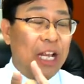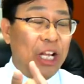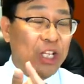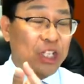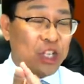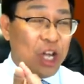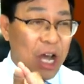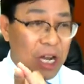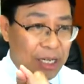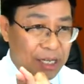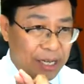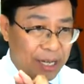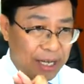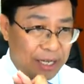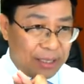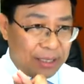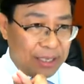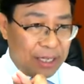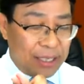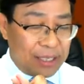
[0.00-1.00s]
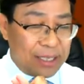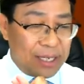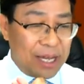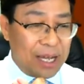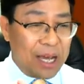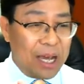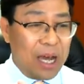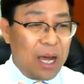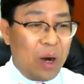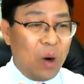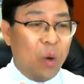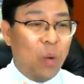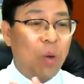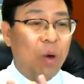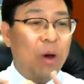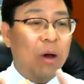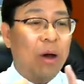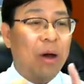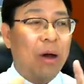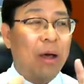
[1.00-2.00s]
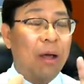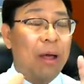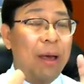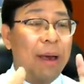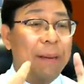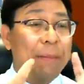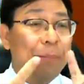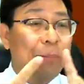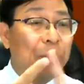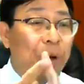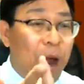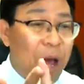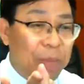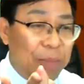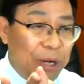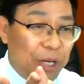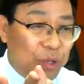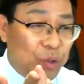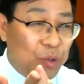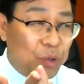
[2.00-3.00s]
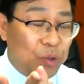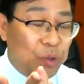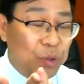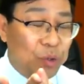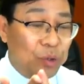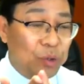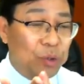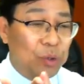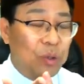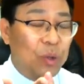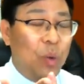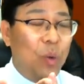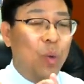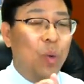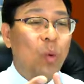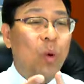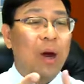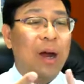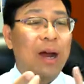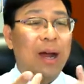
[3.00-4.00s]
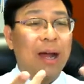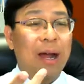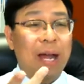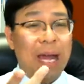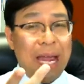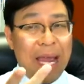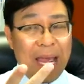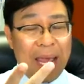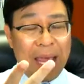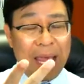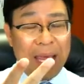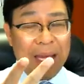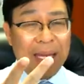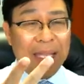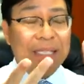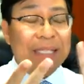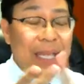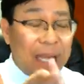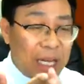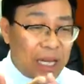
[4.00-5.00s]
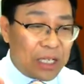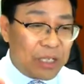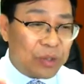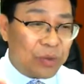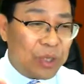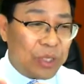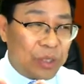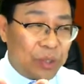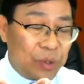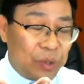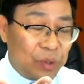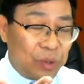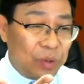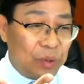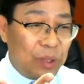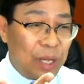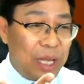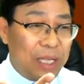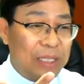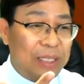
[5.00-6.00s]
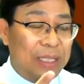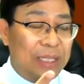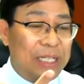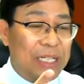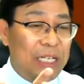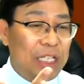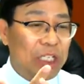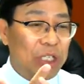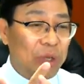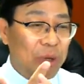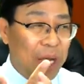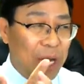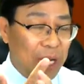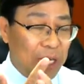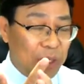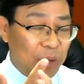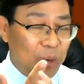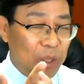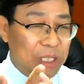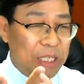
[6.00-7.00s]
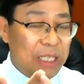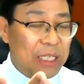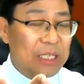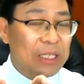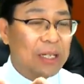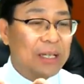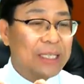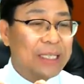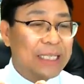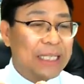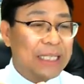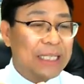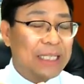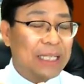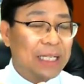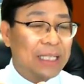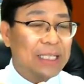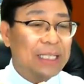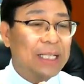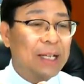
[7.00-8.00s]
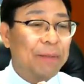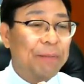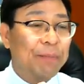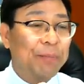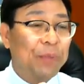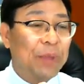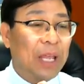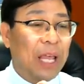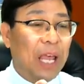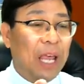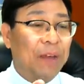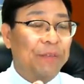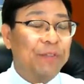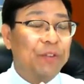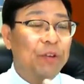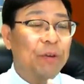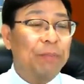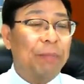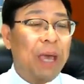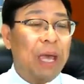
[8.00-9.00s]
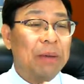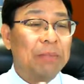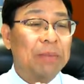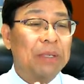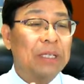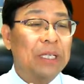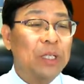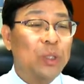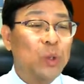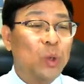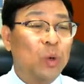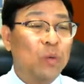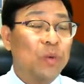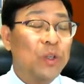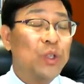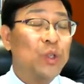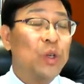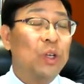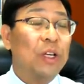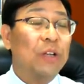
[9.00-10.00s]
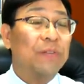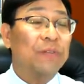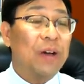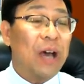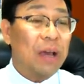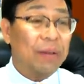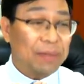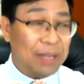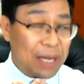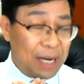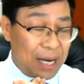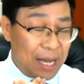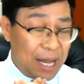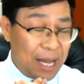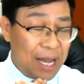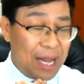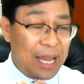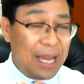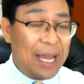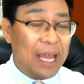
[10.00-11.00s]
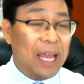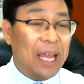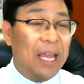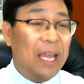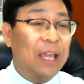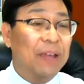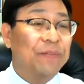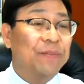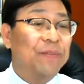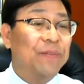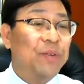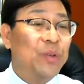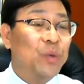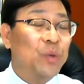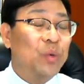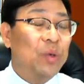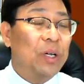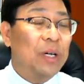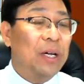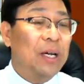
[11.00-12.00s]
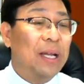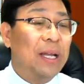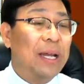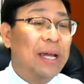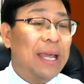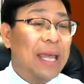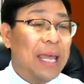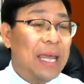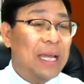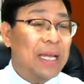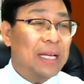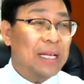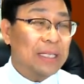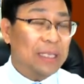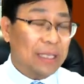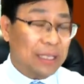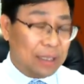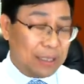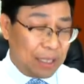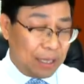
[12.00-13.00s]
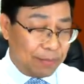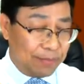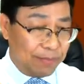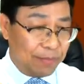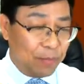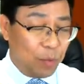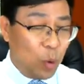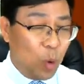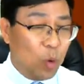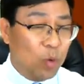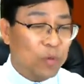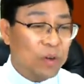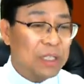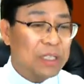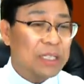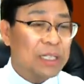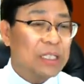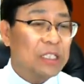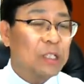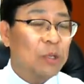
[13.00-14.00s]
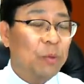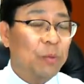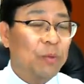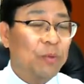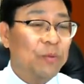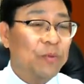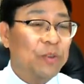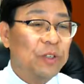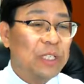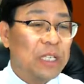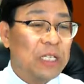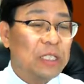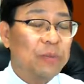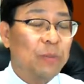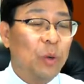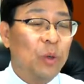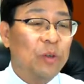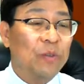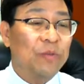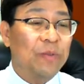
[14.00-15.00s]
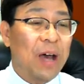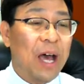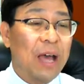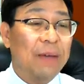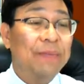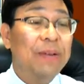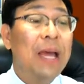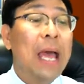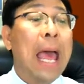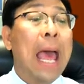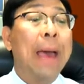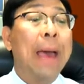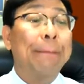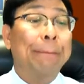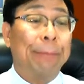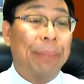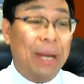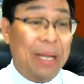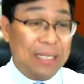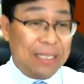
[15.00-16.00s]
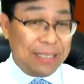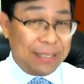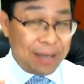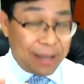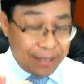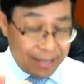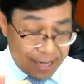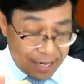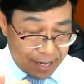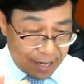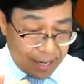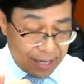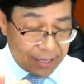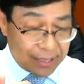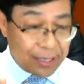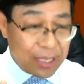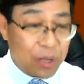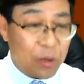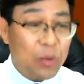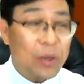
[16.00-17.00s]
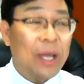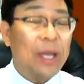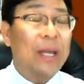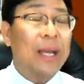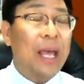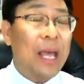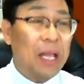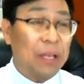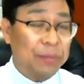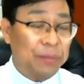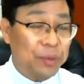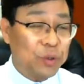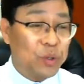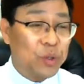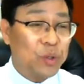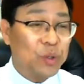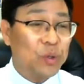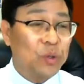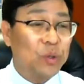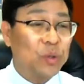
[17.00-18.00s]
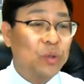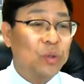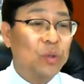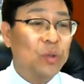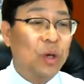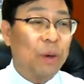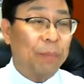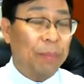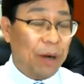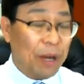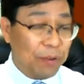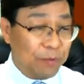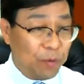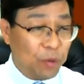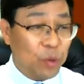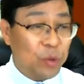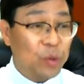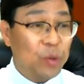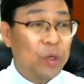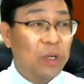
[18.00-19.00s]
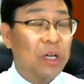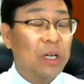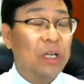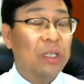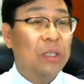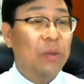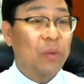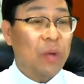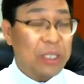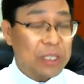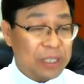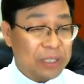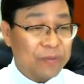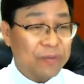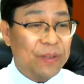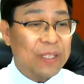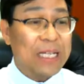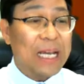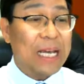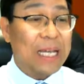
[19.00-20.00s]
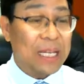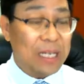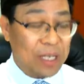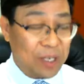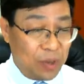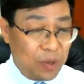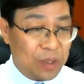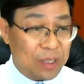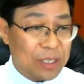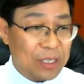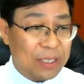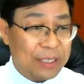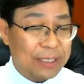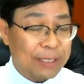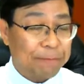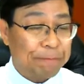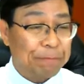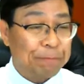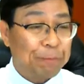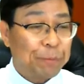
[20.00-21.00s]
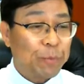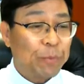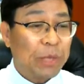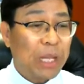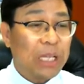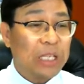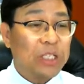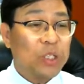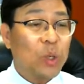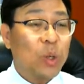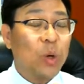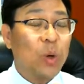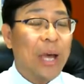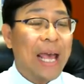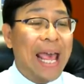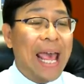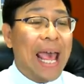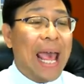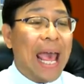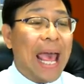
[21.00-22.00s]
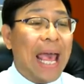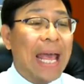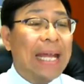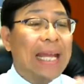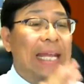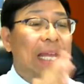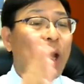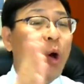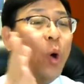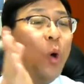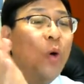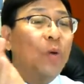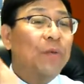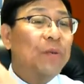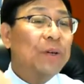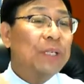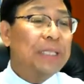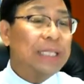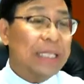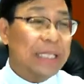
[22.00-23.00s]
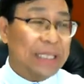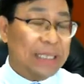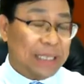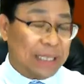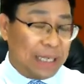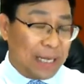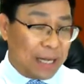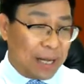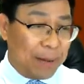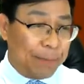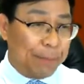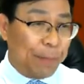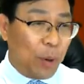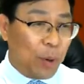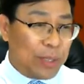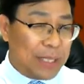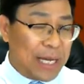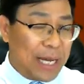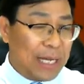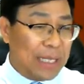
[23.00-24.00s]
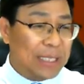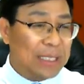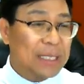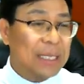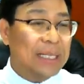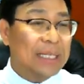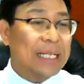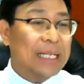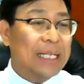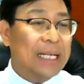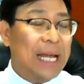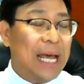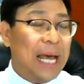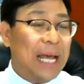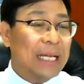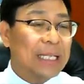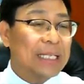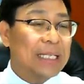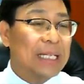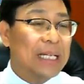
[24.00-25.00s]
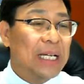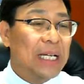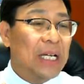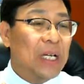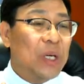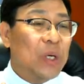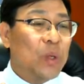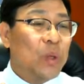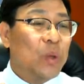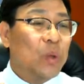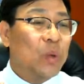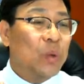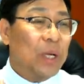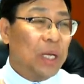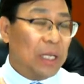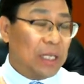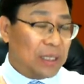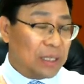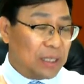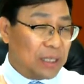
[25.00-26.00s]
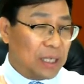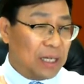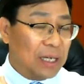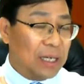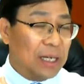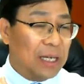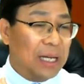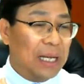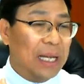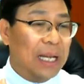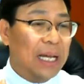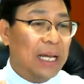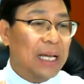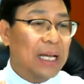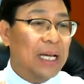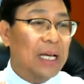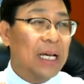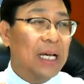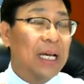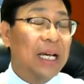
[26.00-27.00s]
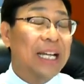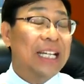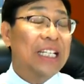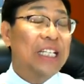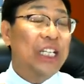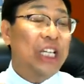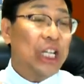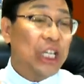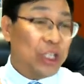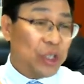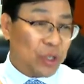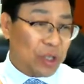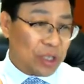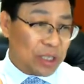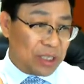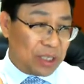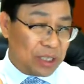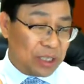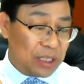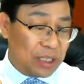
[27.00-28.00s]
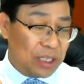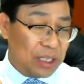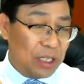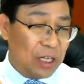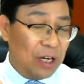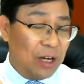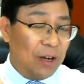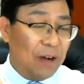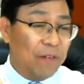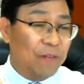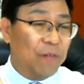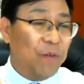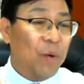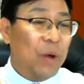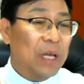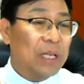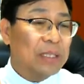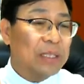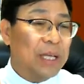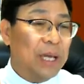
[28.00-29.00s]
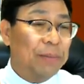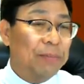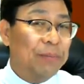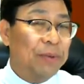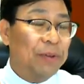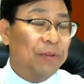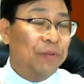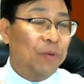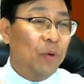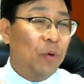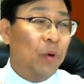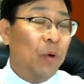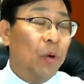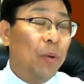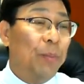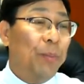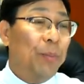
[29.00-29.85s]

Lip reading: child care center or primary school or any secondary school as a teacher aide or teacher assistant, if your payment is over $25, if you are like English exam over 6.5, please contact us. We can help you to apply for your the residence visa here in New Zealand. So any overseas like a potential client who is like teachers, for example, for